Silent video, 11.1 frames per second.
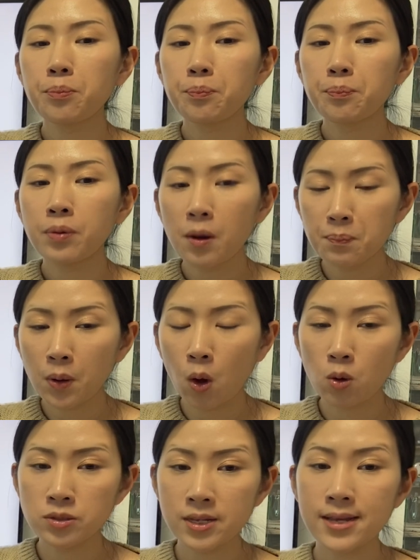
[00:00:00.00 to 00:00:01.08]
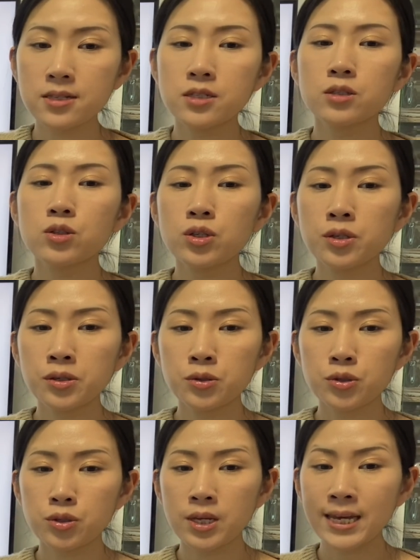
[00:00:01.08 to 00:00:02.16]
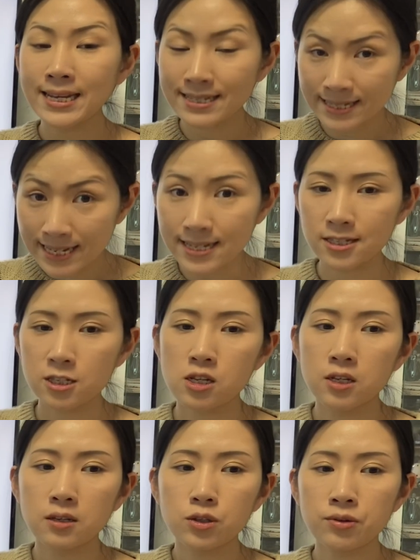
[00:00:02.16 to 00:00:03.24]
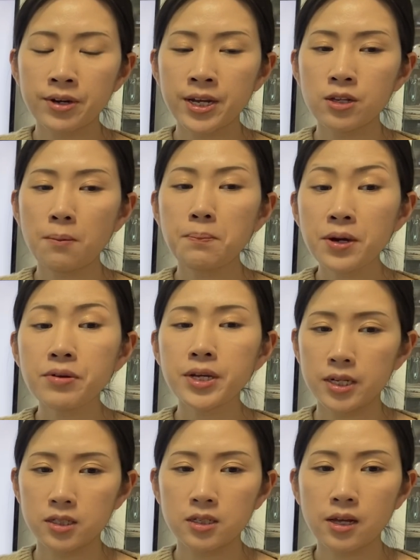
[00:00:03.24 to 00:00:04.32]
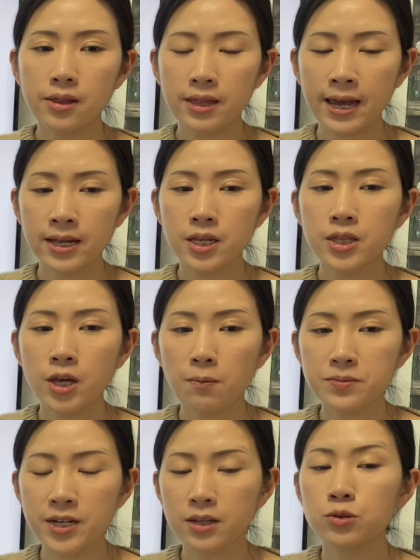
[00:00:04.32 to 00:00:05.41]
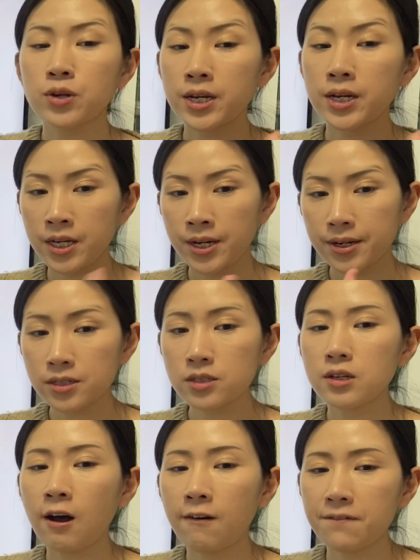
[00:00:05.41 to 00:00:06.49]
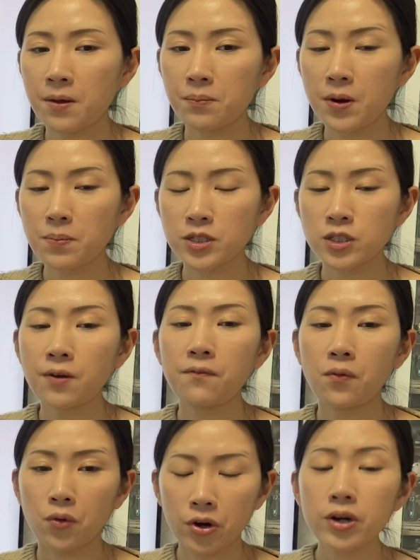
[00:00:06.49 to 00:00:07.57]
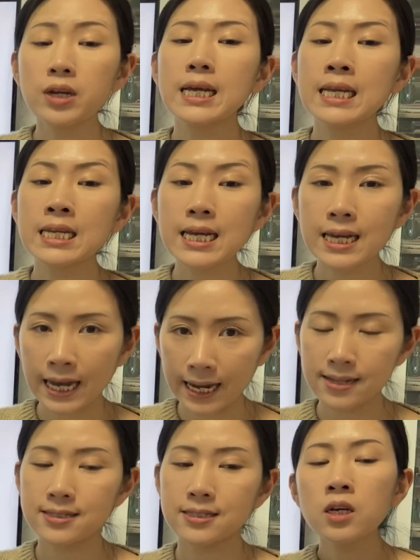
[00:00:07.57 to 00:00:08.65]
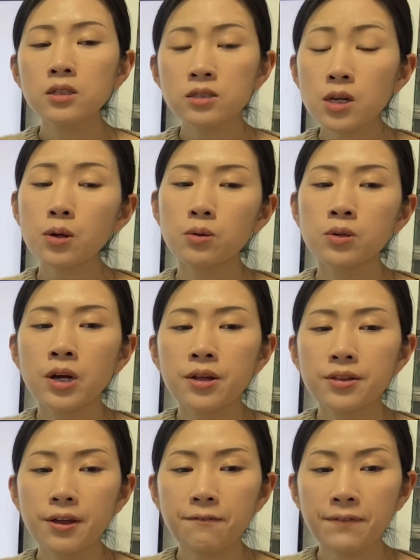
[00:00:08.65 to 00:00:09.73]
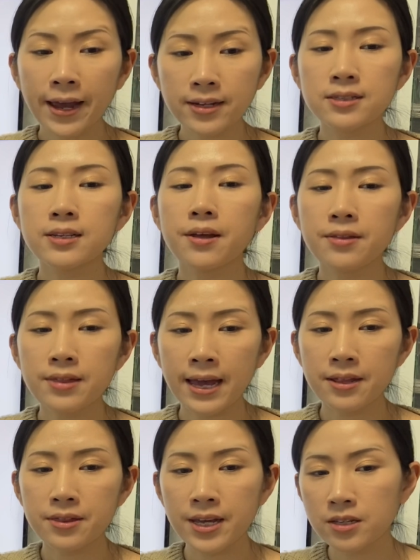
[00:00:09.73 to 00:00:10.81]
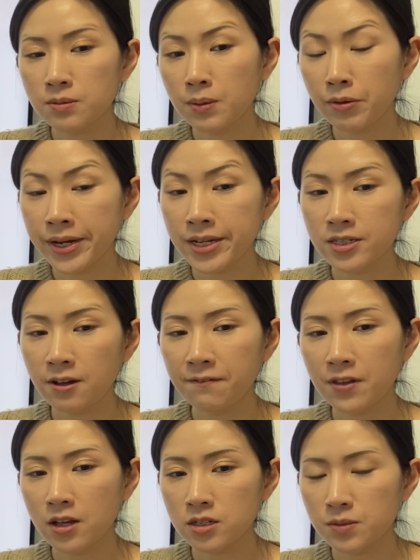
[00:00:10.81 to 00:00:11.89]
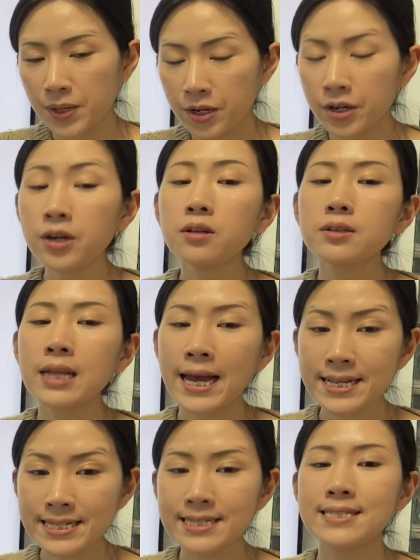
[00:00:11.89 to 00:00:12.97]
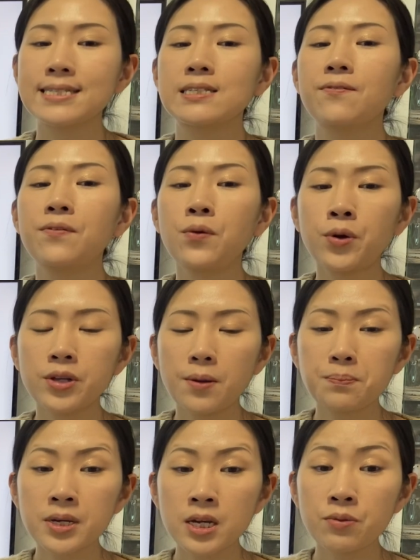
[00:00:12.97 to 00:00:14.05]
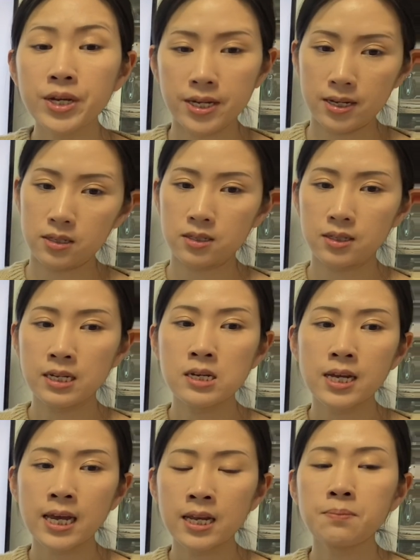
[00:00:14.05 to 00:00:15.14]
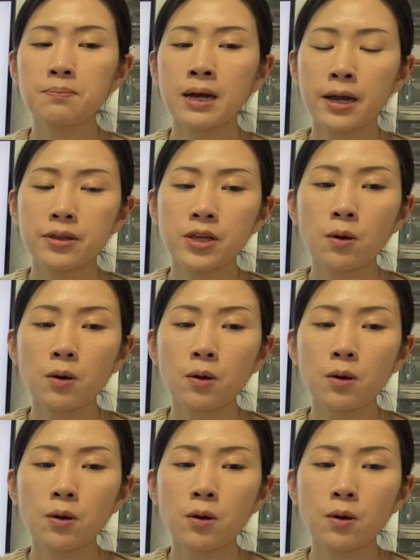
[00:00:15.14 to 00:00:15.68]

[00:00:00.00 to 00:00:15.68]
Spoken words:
purposes to exist during the period that 20 years of the preposition for indicate. So, the fact that the experience of the speaker lasts for the period indicated by